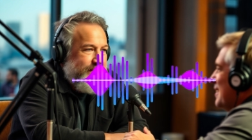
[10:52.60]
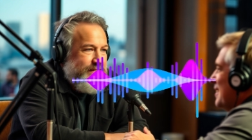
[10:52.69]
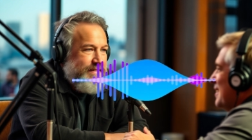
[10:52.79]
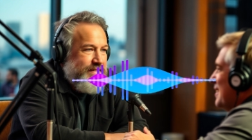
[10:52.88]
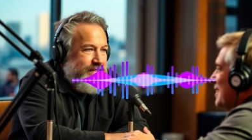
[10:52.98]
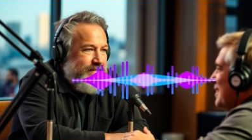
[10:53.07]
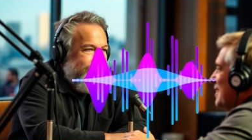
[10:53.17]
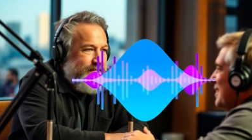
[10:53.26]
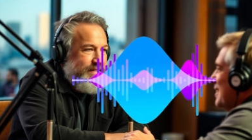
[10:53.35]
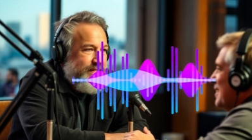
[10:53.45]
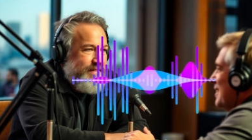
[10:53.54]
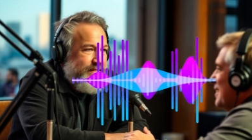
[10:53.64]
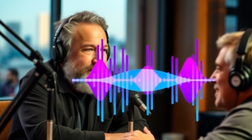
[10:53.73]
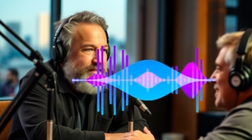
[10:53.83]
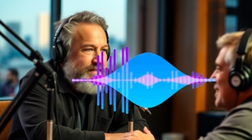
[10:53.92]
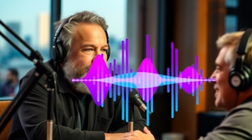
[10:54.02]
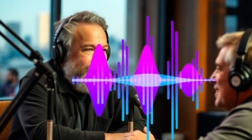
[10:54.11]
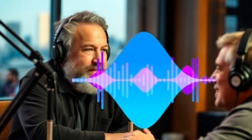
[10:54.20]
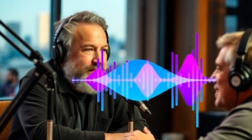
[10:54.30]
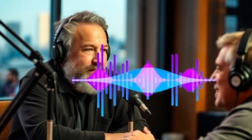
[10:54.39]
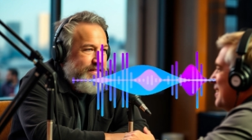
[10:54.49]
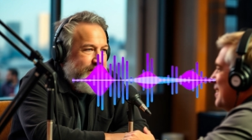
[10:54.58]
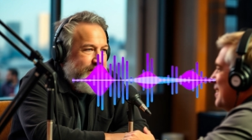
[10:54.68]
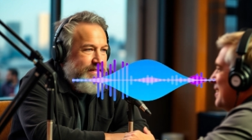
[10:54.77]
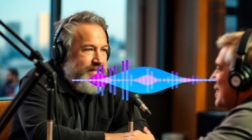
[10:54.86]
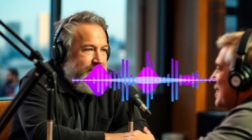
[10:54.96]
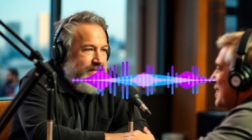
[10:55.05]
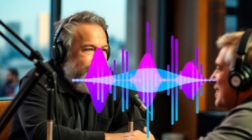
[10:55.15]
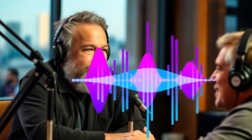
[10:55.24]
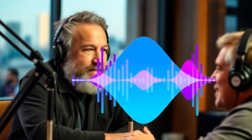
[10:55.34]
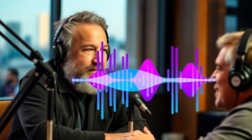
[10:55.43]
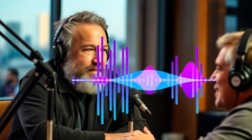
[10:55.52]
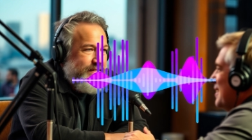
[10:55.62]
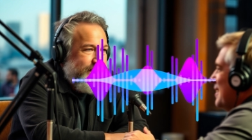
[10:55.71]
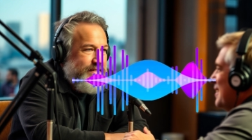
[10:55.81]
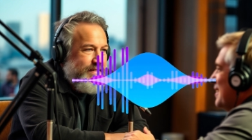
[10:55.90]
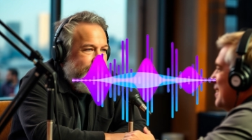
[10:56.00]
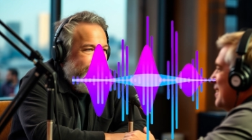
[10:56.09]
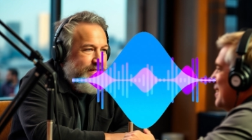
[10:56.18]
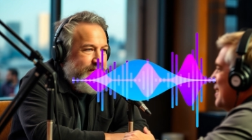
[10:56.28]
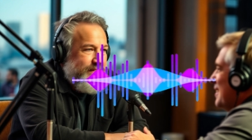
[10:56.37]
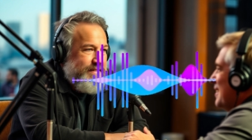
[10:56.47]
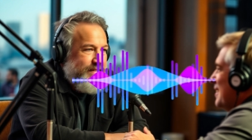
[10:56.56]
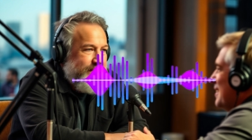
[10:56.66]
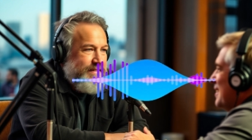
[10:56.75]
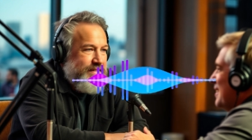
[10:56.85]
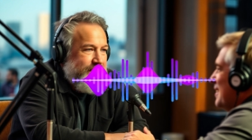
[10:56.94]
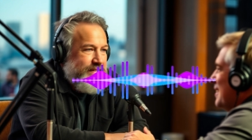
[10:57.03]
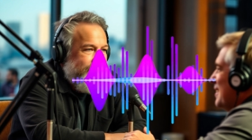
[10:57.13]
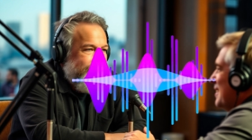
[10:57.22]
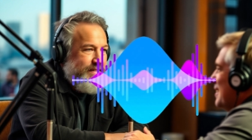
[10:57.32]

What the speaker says: But Waitzkin would say, like, you got to go right at that stuff.